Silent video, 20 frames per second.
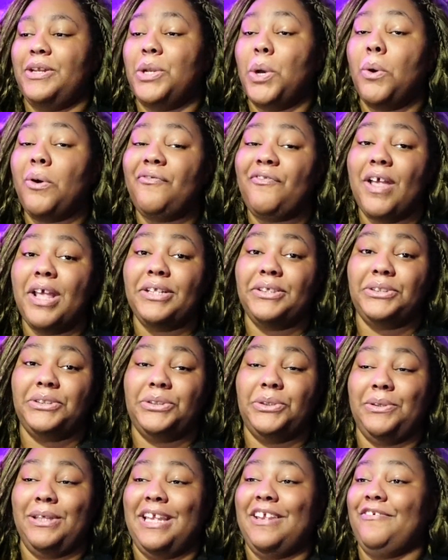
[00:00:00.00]
No offense
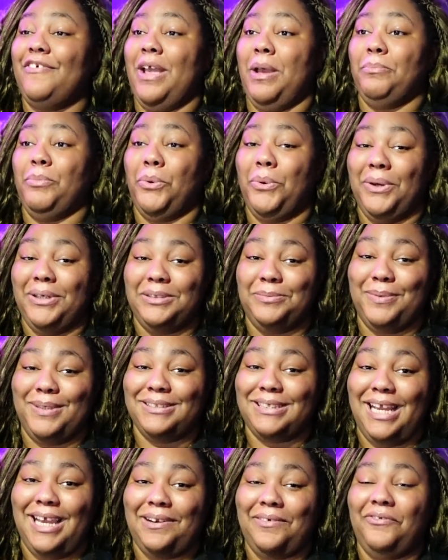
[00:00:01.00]
to the EFAP boys,
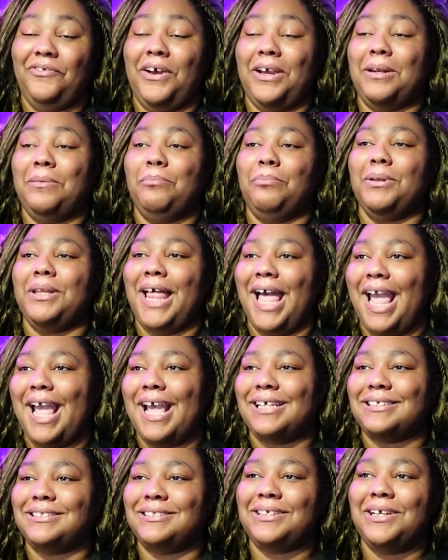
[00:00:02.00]
because I had a fucking
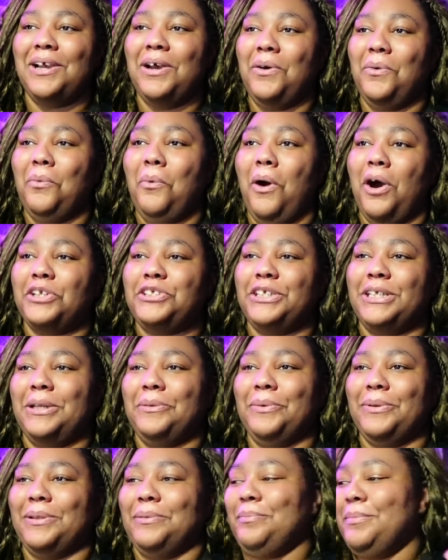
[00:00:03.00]
blast watching
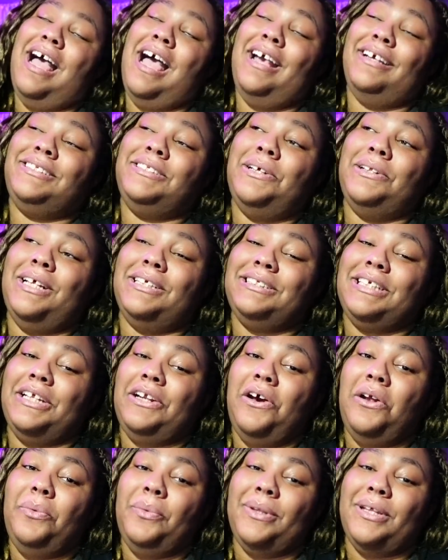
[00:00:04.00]
it with them. Uh, so let's get
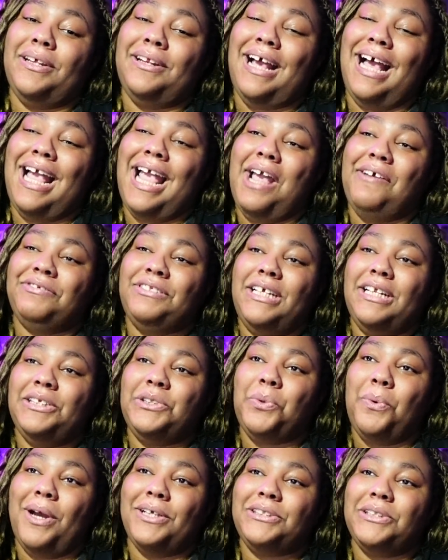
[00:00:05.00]
on with it. I have seen
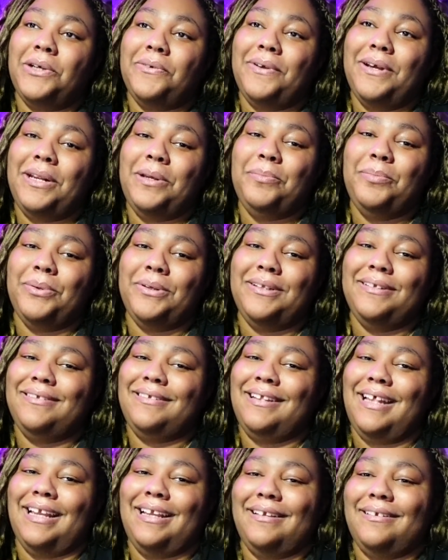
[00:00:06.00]
it twice already, but
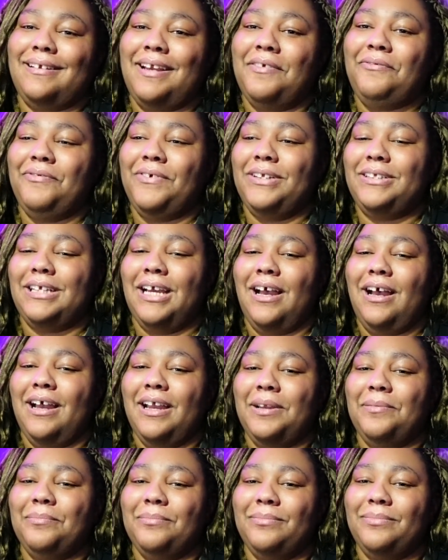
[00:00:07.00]
like every
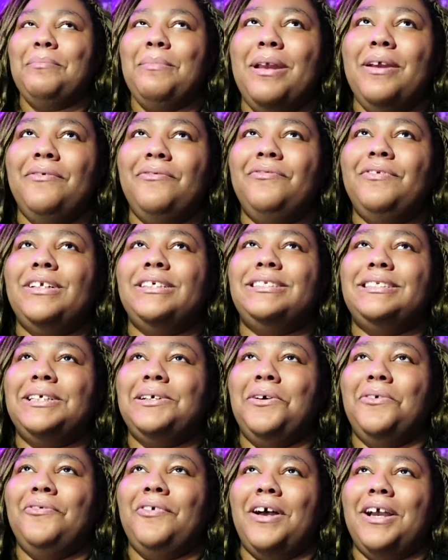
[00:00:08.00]
time, every
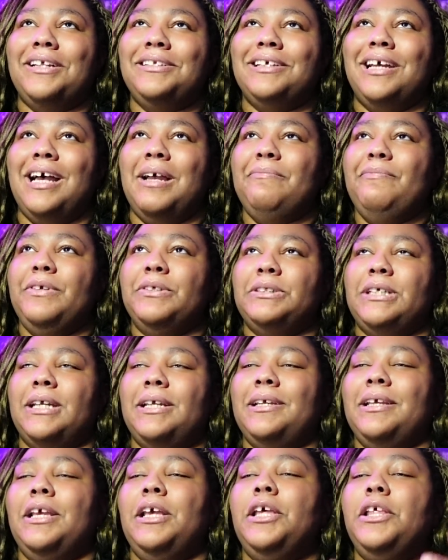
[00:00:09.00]
single fucking time feels
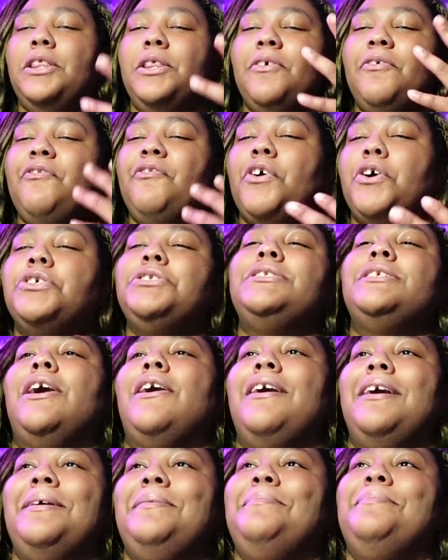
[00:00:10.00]
like the first
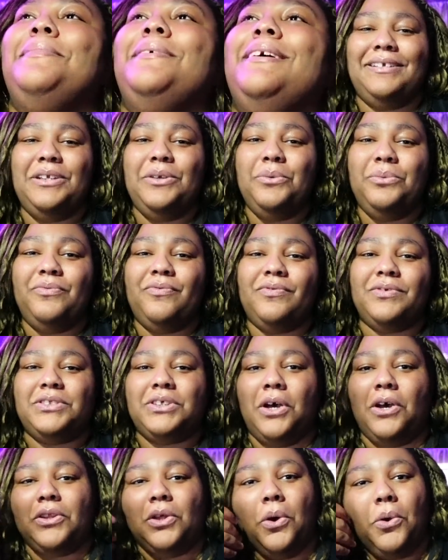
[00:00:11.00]
time. You
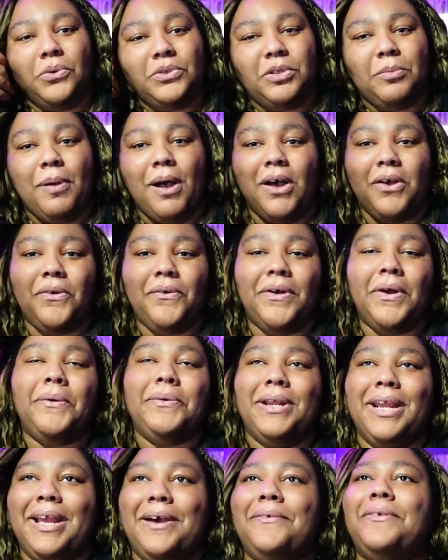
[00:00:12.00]
saw the whole debacle go
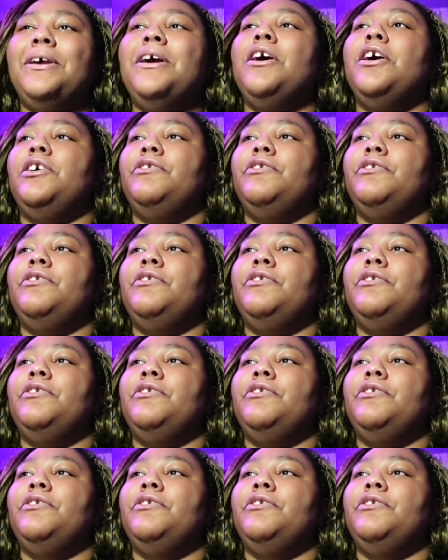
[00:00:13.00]
down.